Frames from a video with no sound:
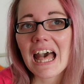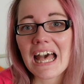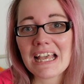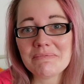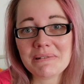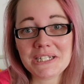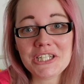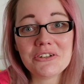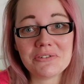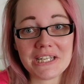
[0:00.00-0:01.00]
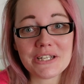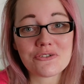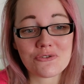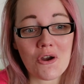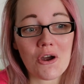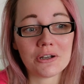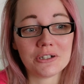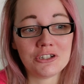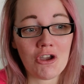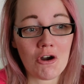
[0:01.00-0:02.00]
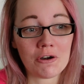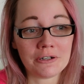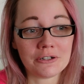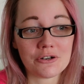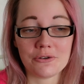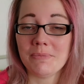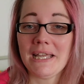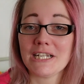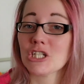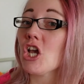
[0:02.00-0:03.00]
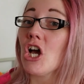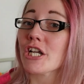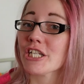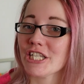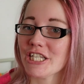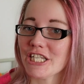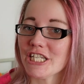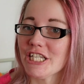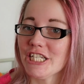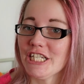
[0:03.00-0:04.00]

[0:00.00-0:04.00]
I mean, you need strong yarn to make socks.